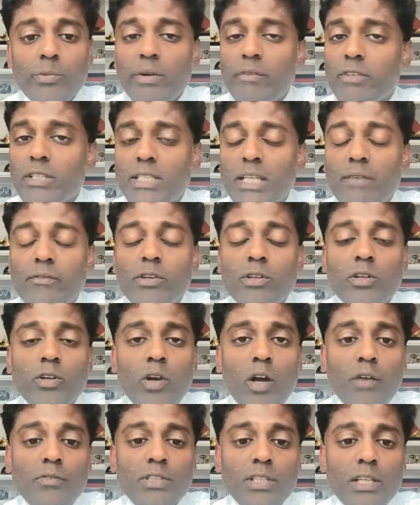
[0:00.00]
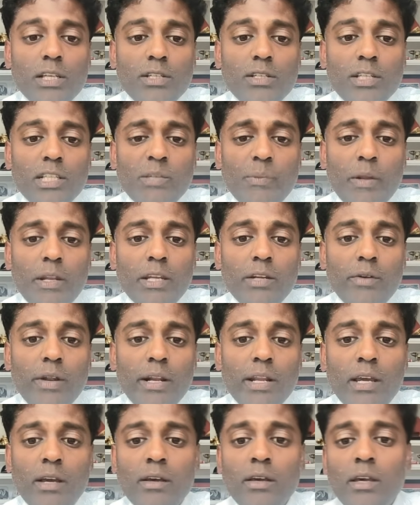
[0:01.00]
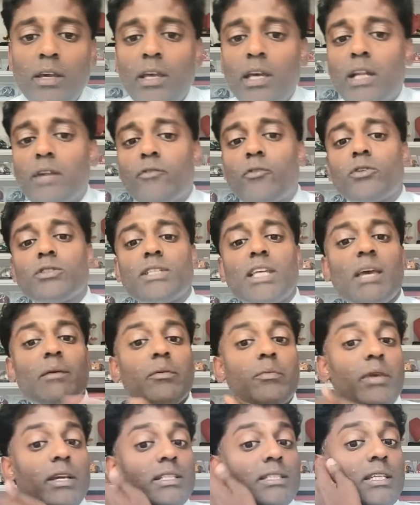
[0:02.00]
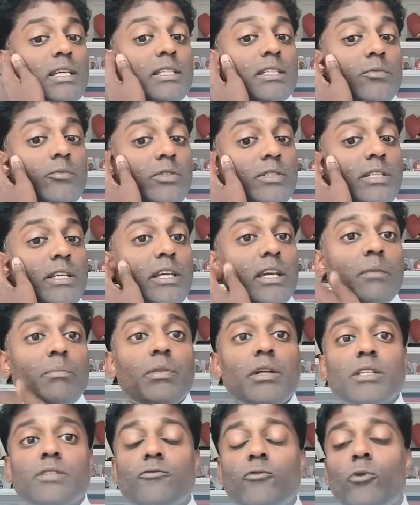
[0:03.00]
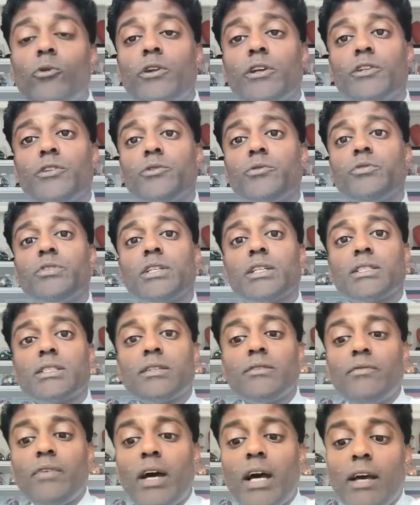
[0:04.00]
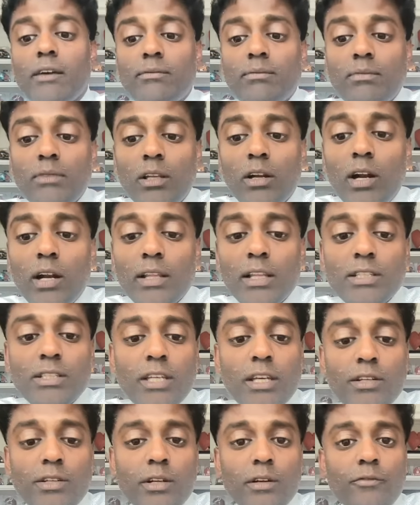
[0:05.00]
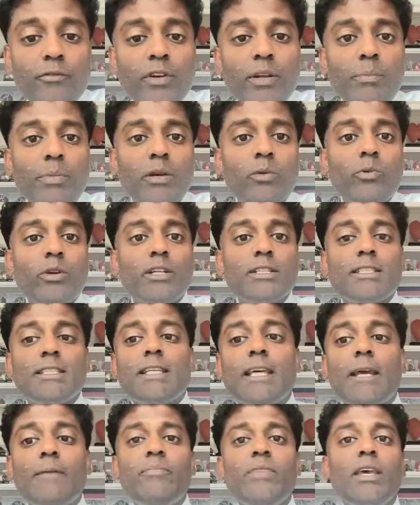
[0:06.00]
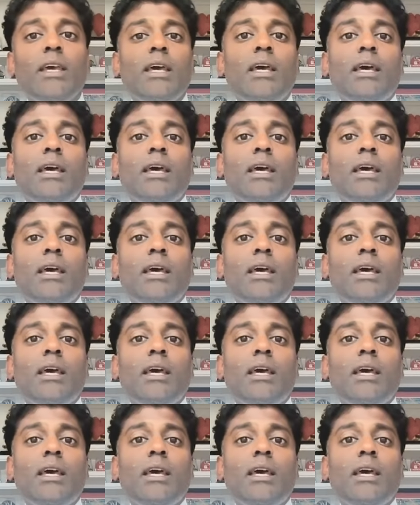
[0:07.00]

We have a 7-unit golf selection that's pending right now. And, of course, the MMA season, we're sitting at plus 4,265. All right, let's get to your free pick winner today.